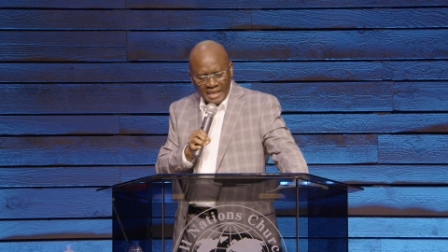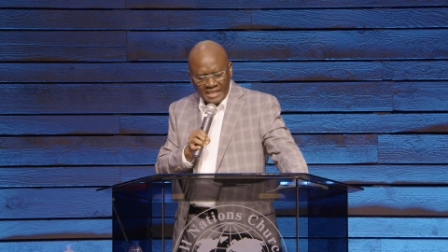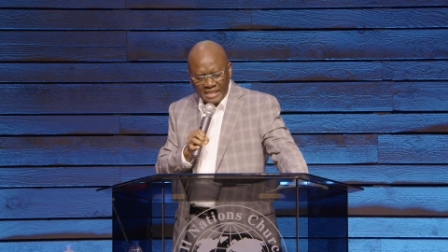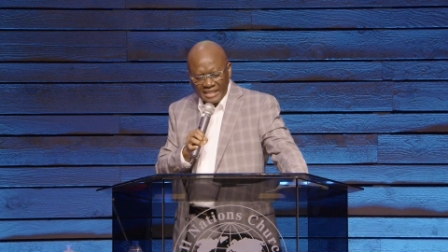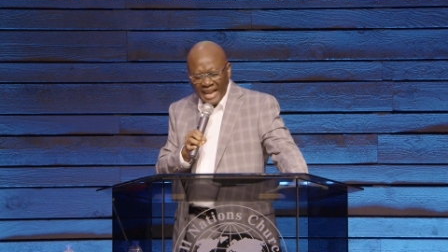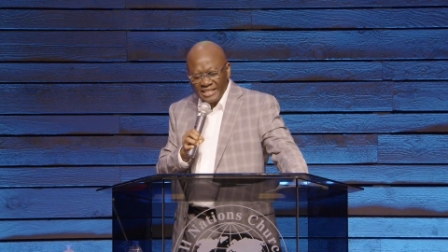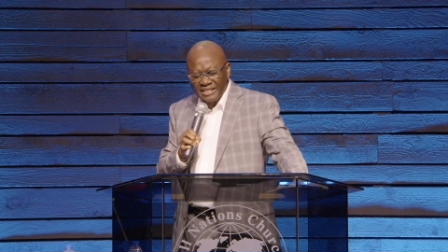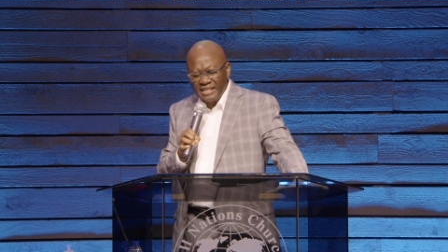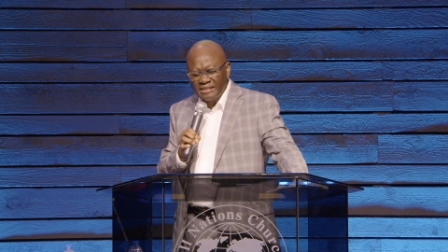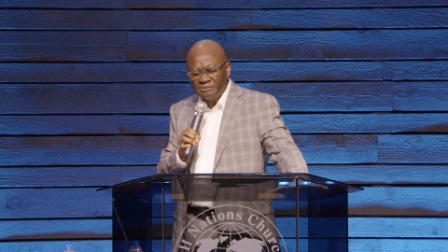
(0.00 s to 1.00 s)
In the
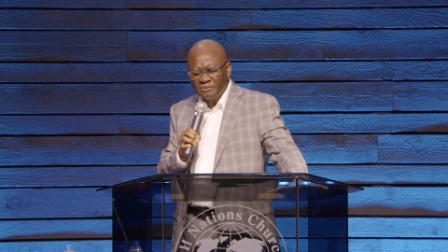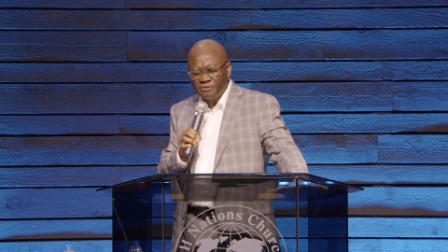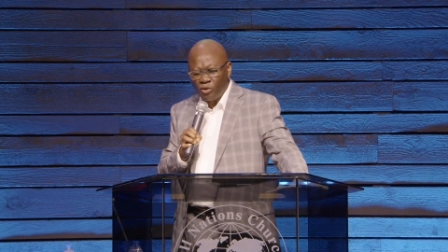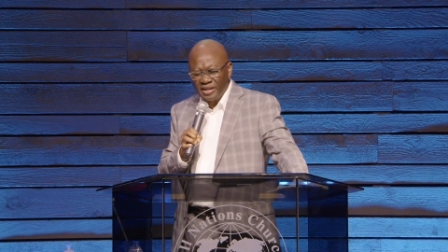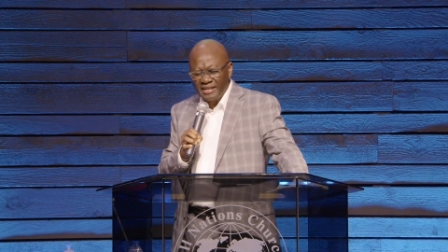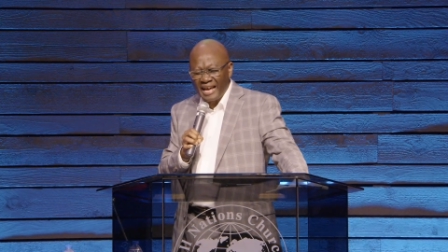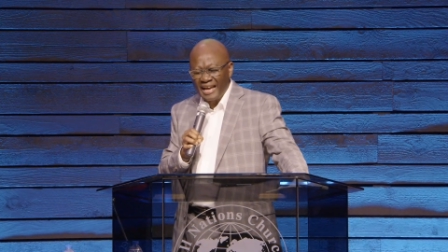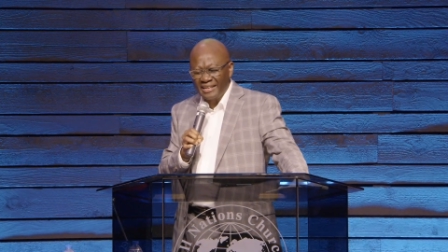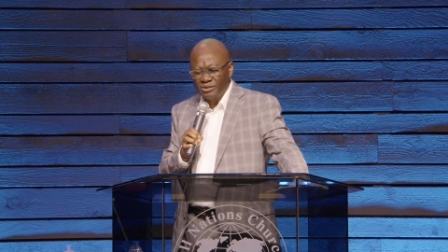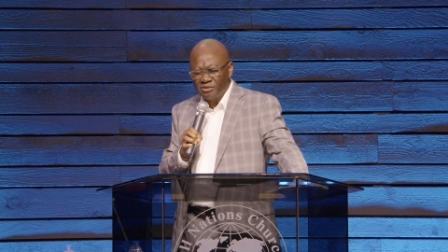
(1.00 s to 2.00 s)

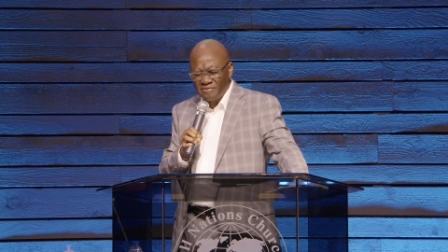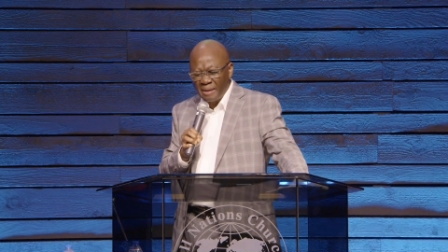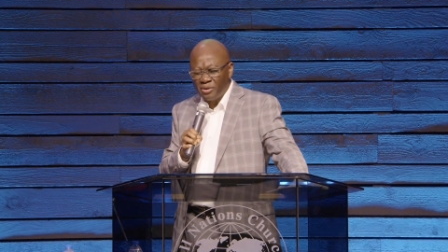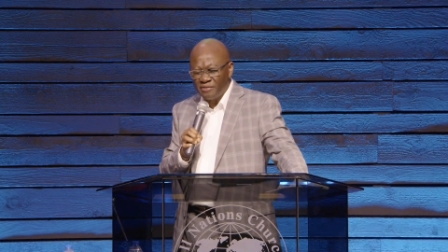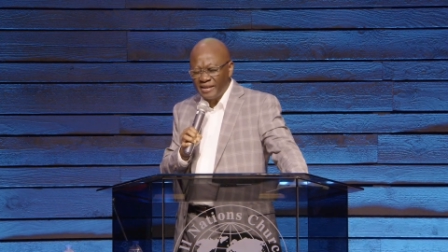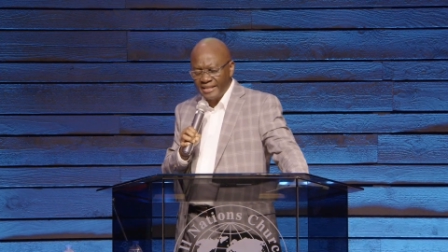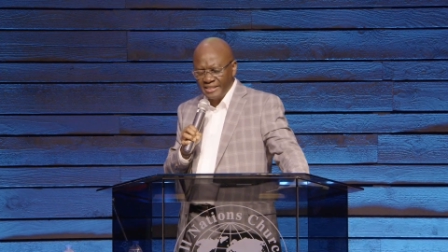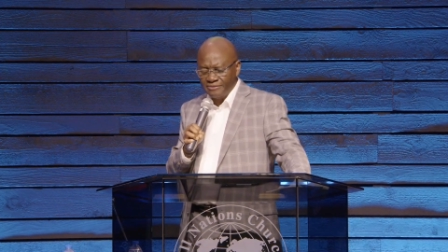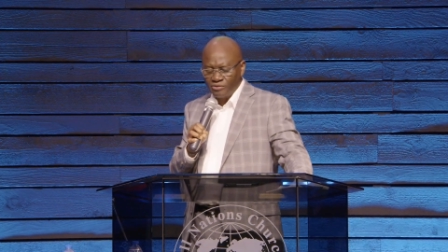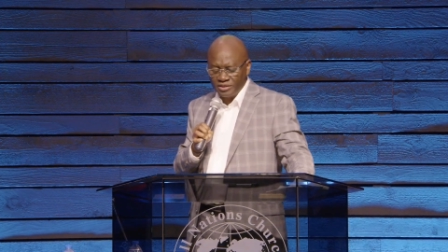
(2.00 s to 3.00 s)
1949, November of
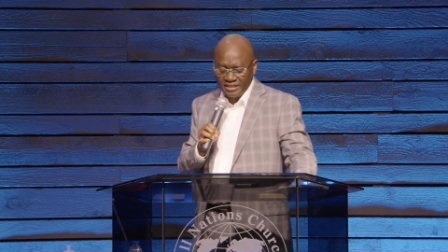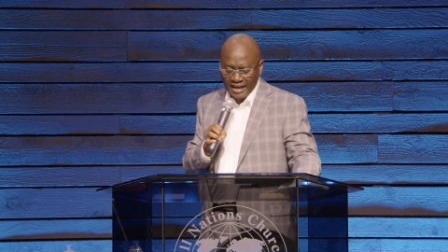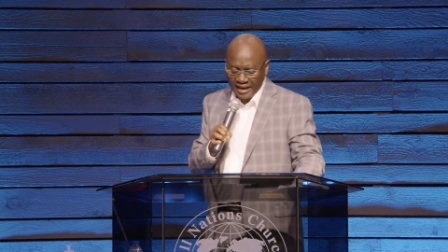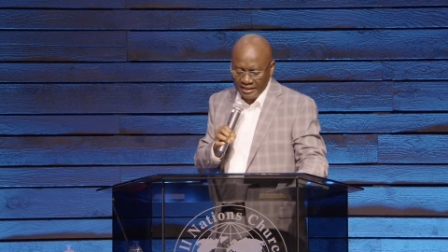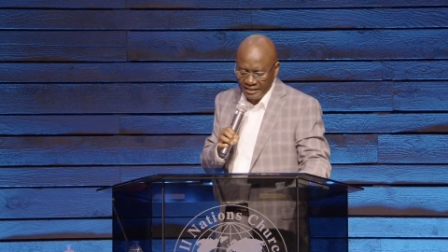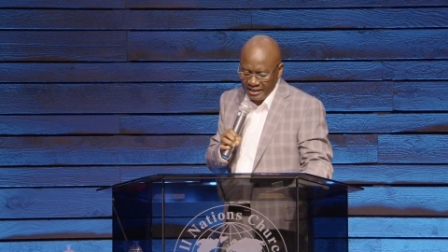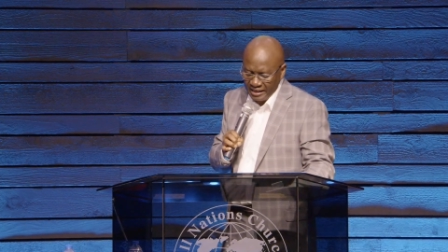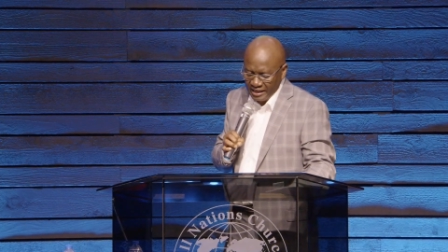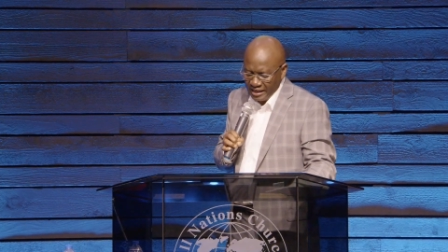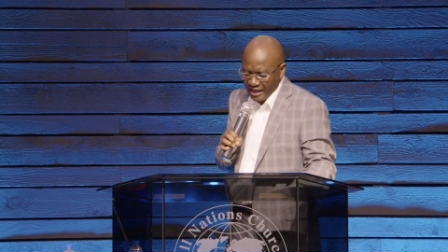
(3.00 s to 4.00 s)
1949,
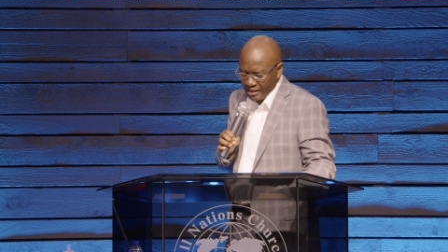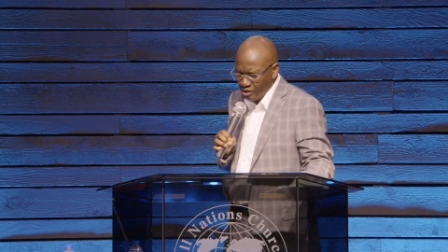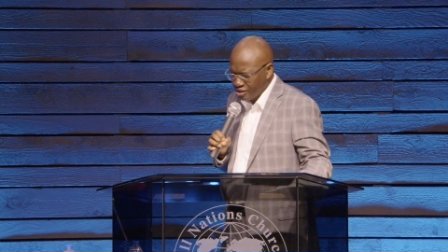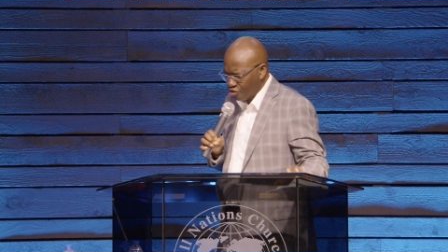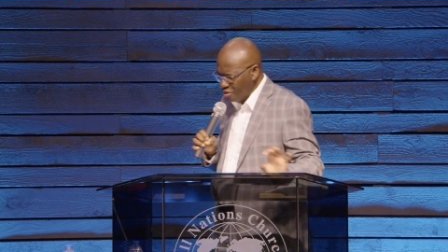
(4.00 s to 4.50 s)
there was a